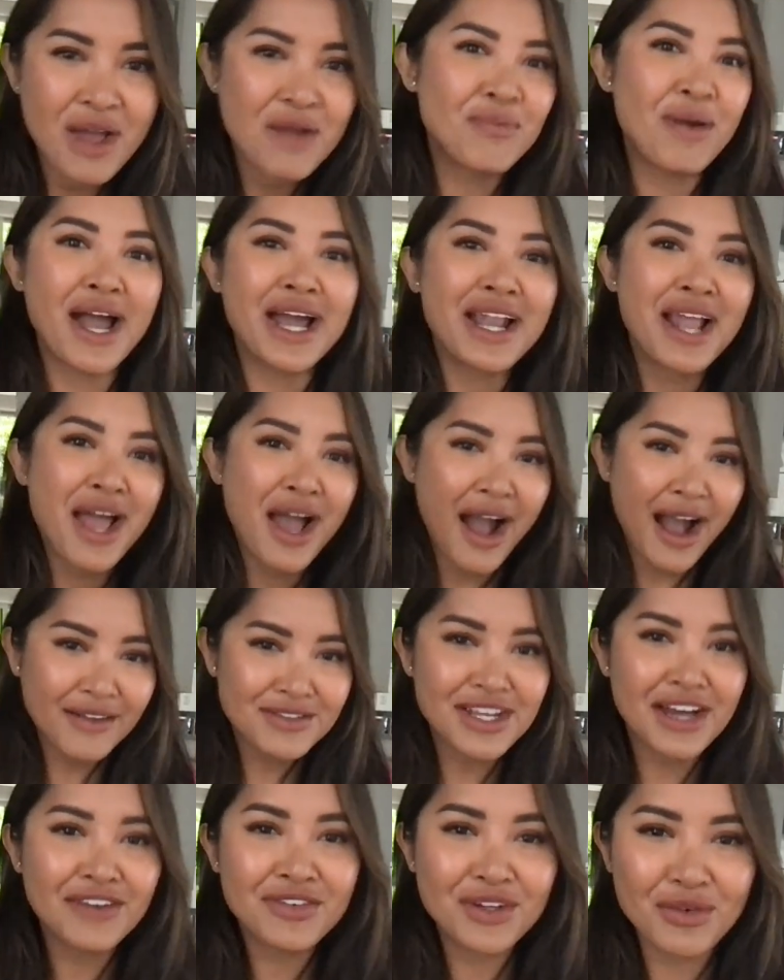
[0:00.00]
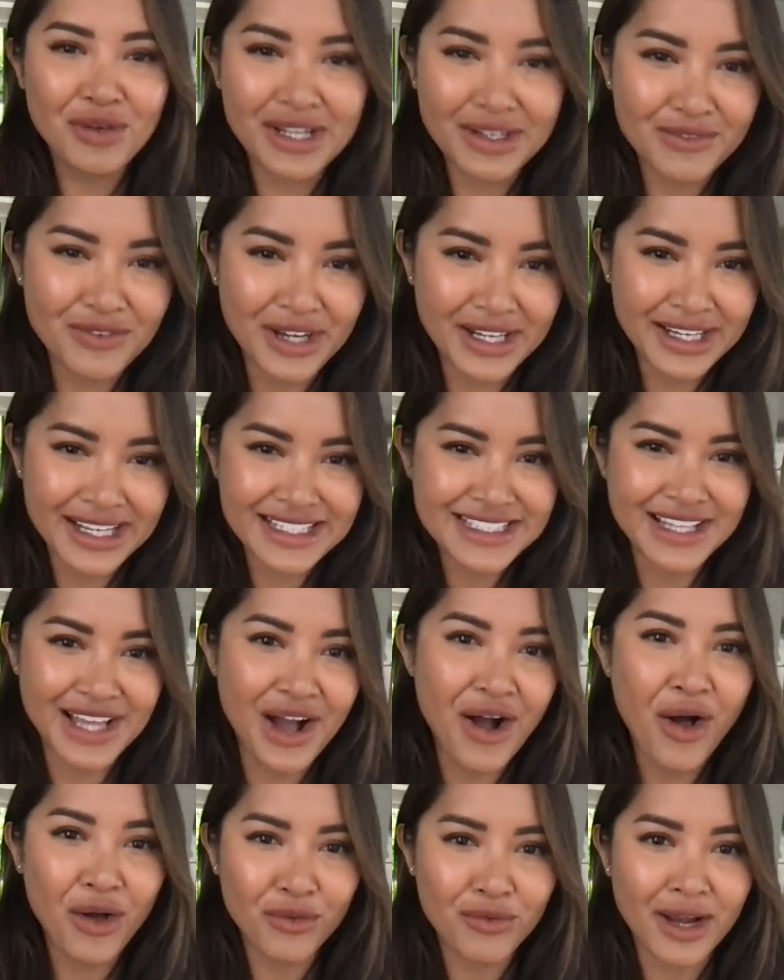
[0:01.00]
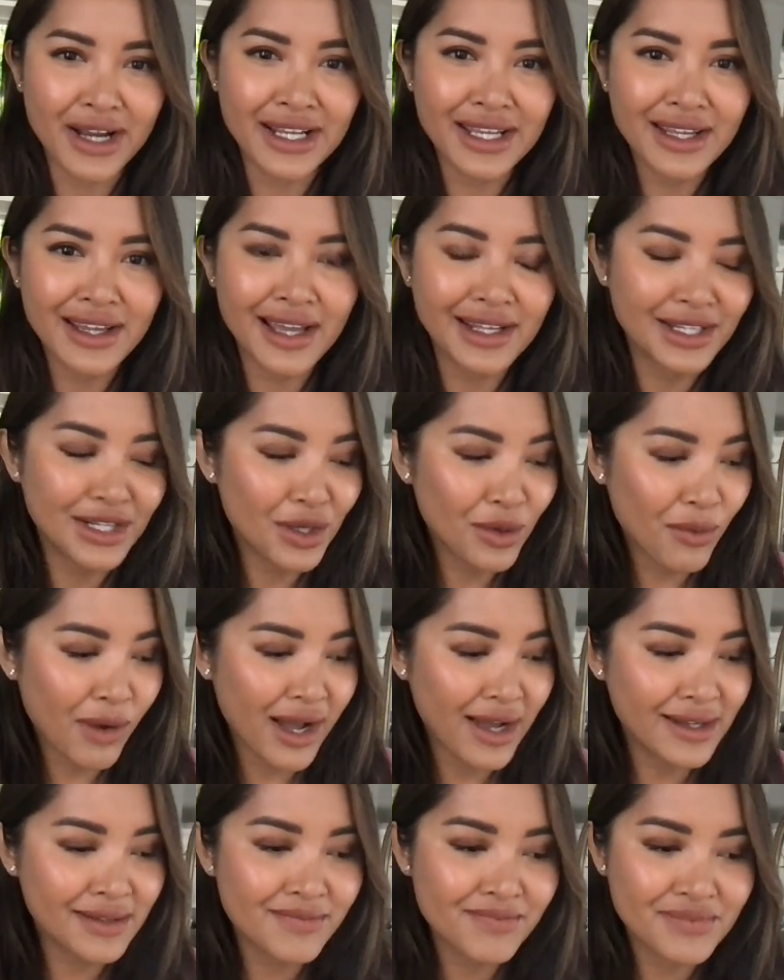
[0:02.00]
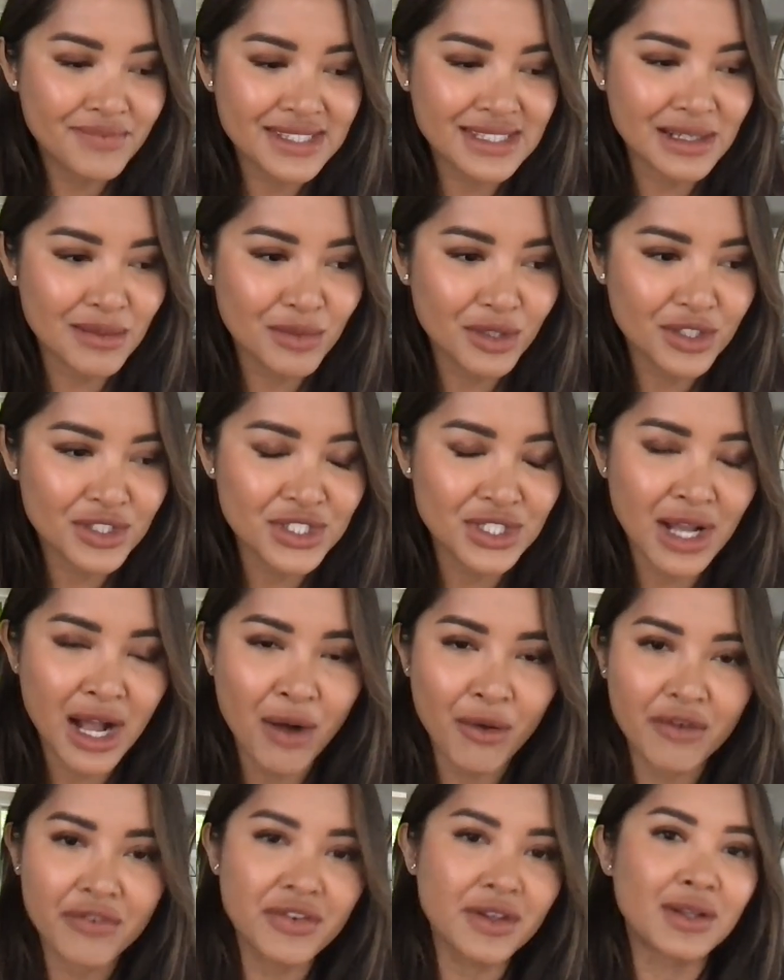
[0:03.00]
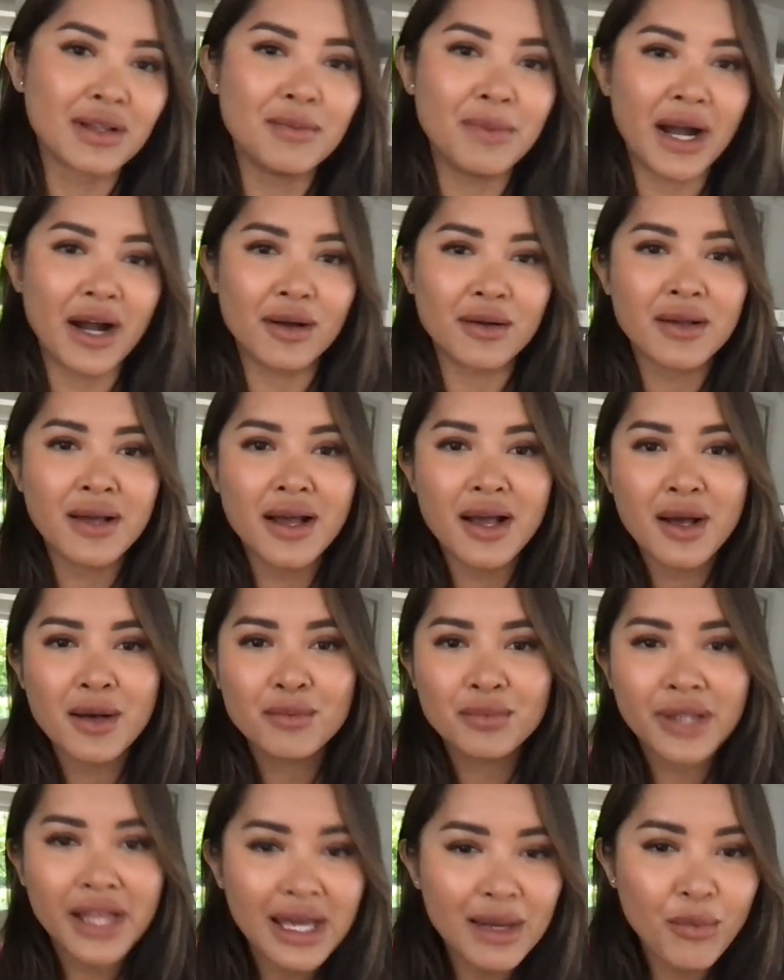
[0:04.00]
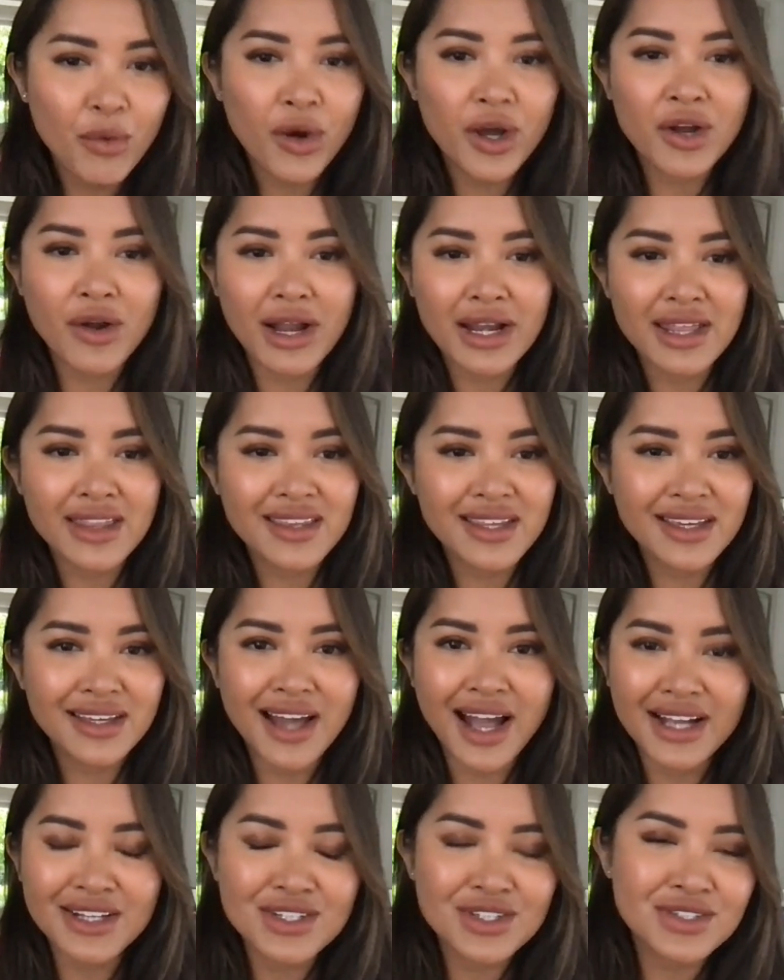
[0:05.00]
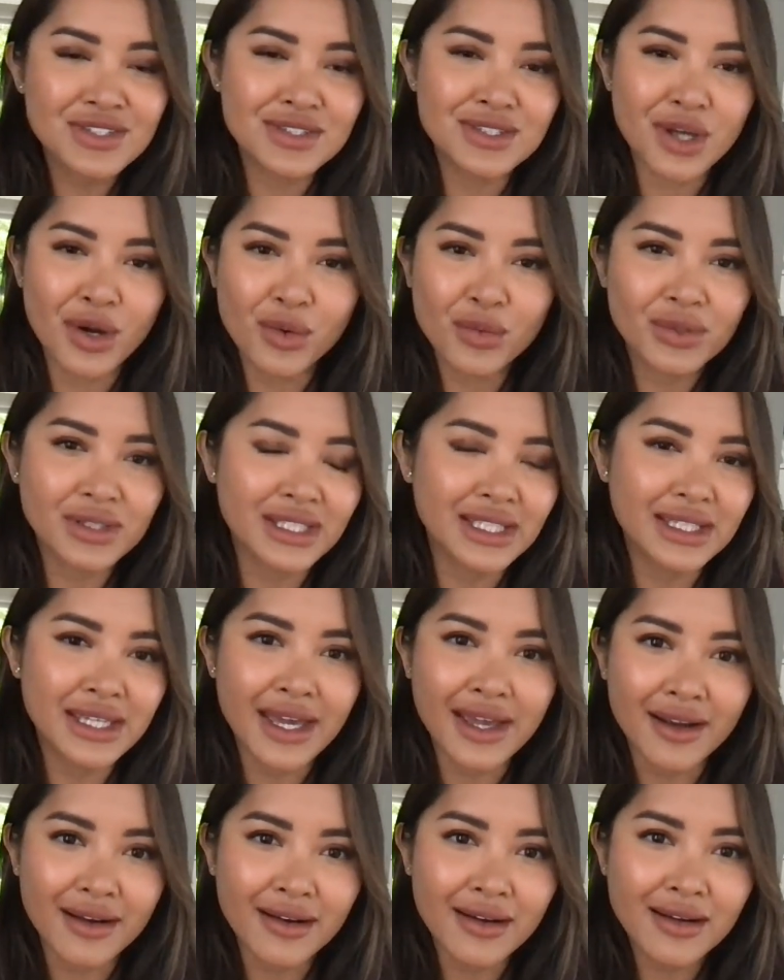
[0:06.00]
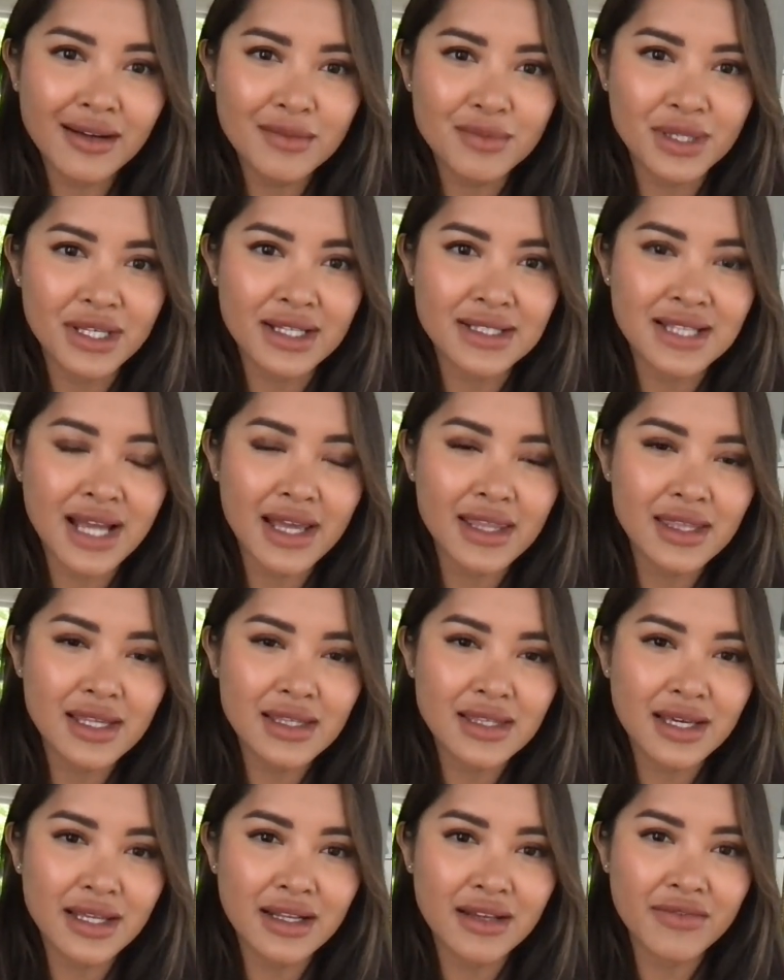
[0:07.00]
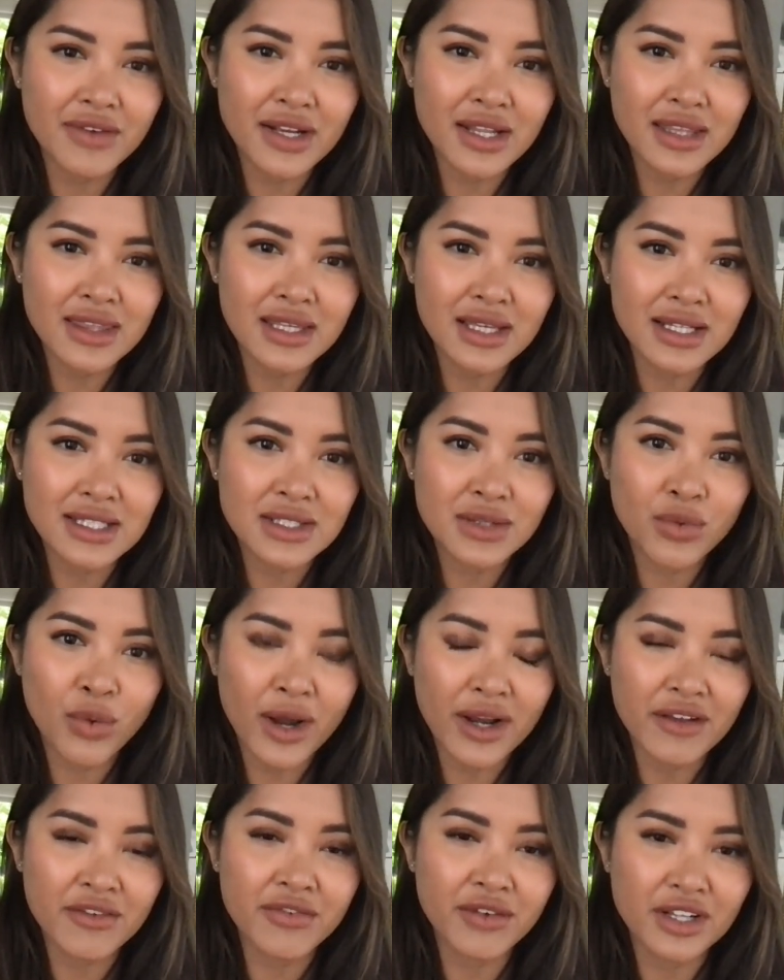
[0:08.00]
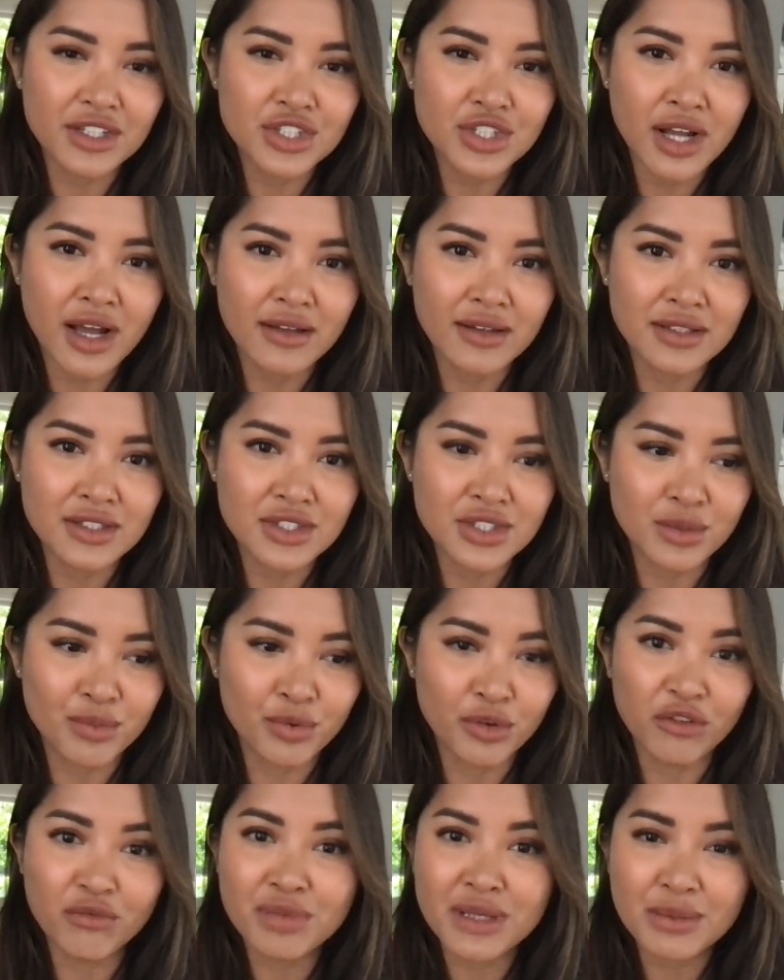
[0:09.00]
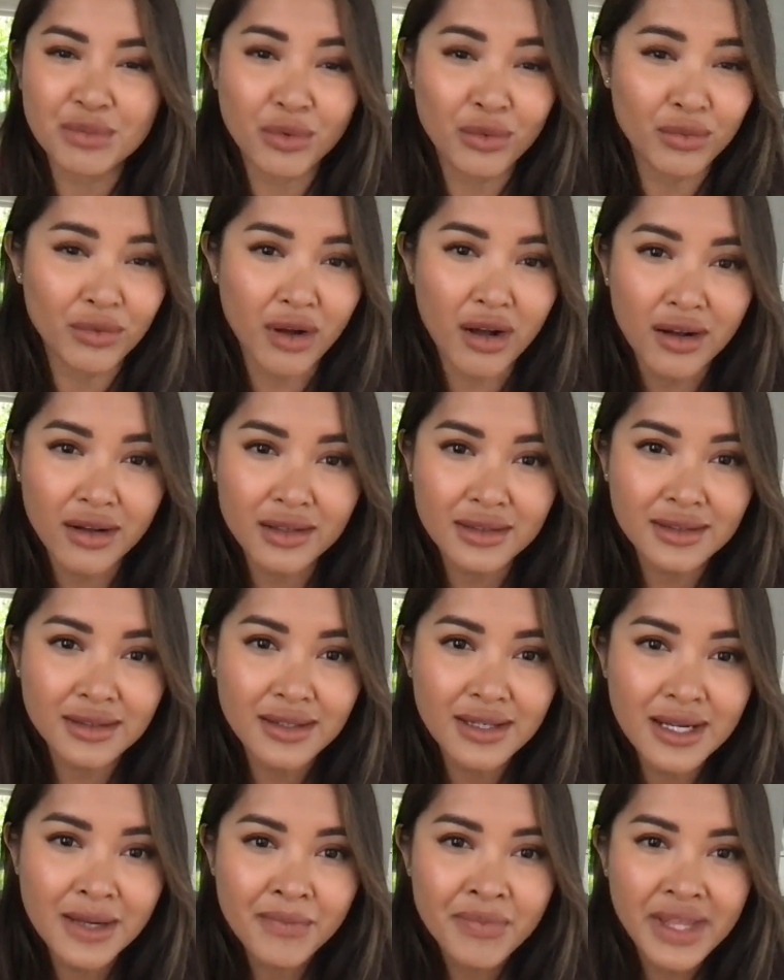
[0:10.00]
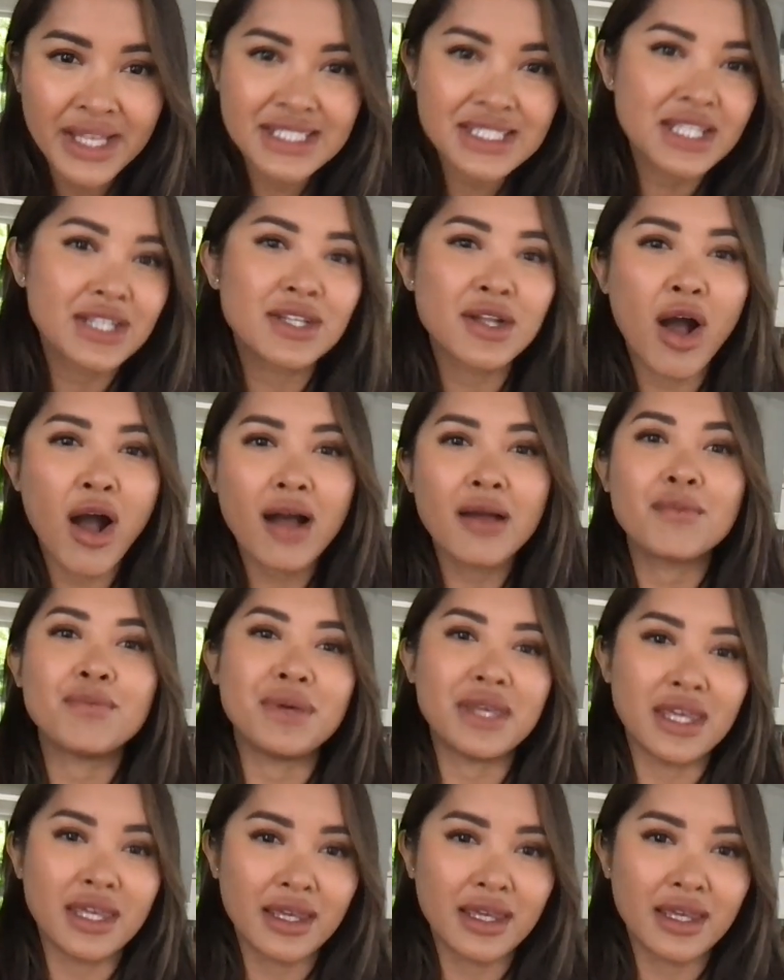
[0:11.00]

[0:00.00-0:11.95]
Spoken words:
But I've definitely run into that already. And you know what? Similar to how I feel about Playboy or anything, I just don't really care, because I think that if anything, it's quite a fun challenge to prove people wrong and to not